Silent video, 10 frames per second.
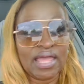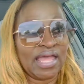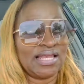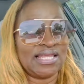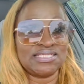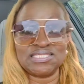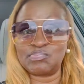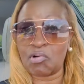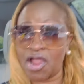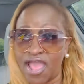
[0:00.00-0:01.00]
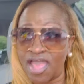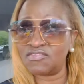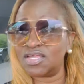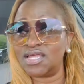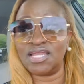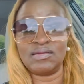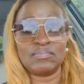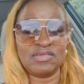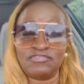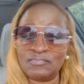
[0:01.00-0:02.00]
unless it's private and it
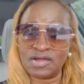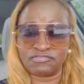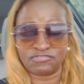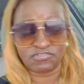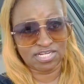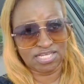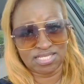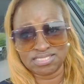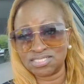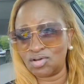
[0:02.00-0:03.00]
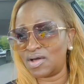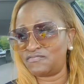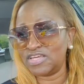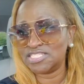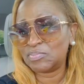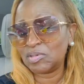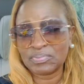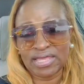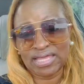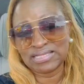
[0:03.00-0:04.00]
be for my friends on my Facebook
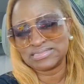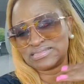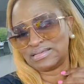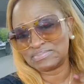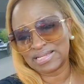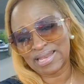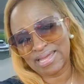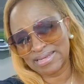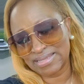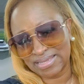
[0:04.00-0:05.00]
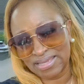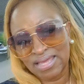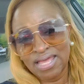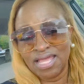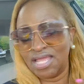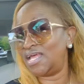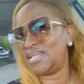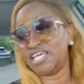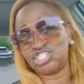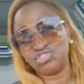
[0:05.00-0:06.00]
page or something like that. And
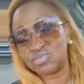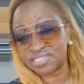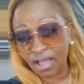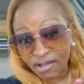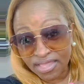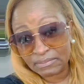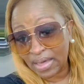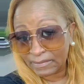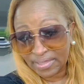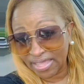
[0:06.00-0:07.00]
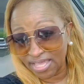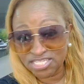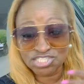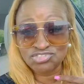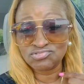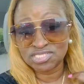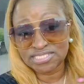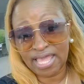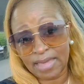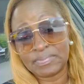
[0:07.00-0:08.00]
unless you stalk in my page and you just
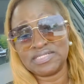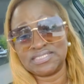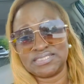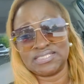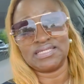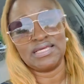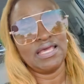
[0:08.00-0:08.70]
happen to see.